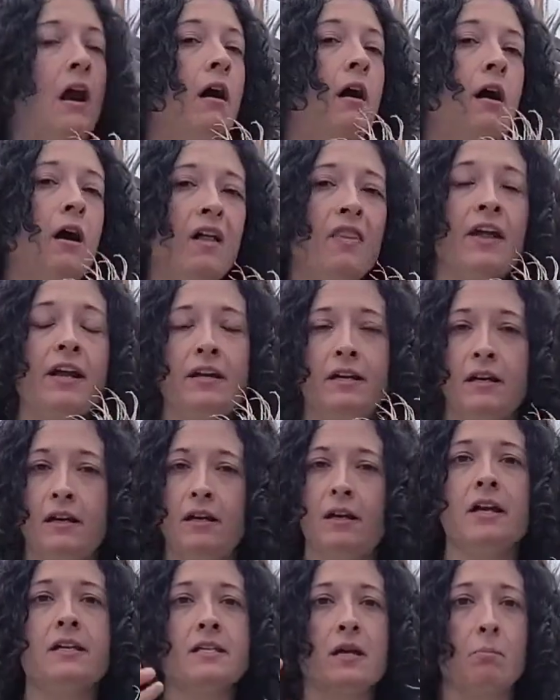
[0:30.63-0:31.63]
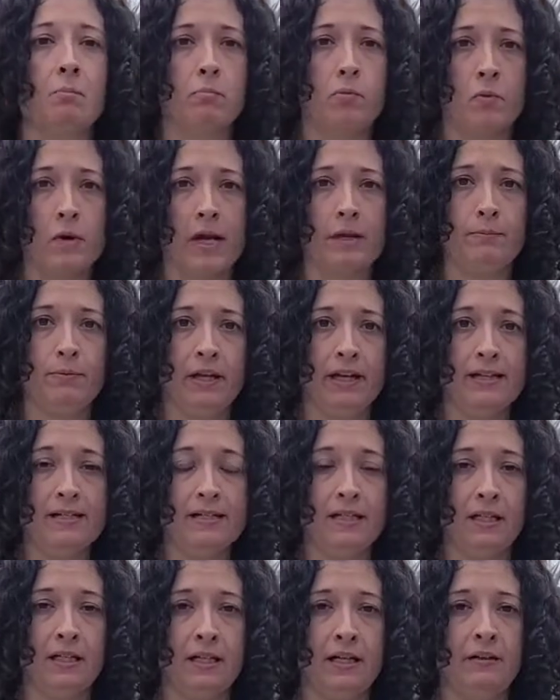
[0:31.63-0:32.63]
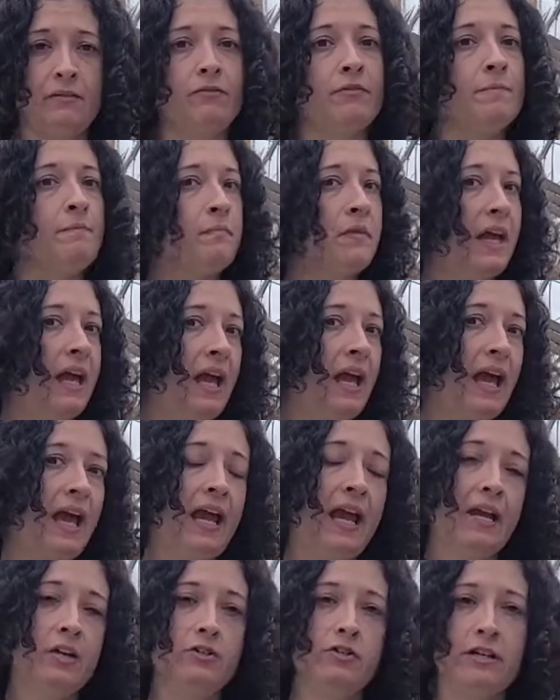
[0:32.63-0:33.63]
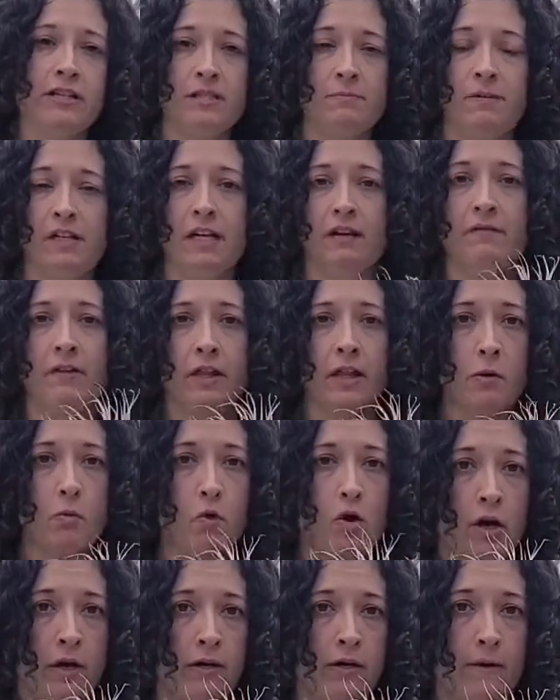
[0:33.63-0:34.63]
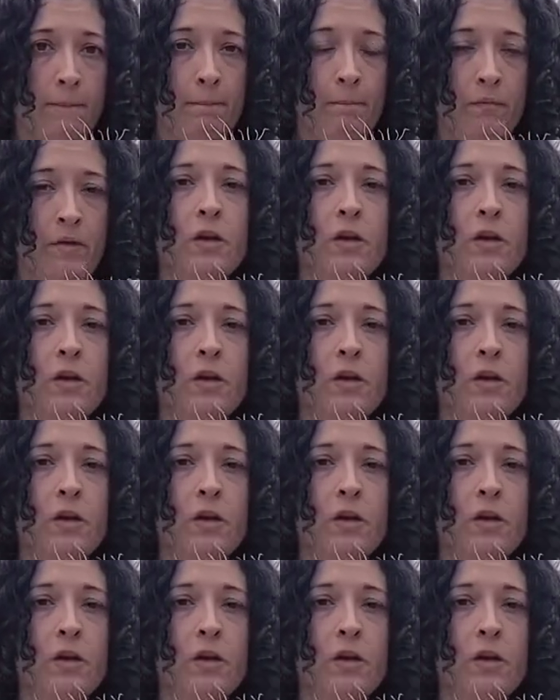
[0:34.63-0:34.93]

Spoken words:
All they need is a bright place to live, and you need to be giving them water.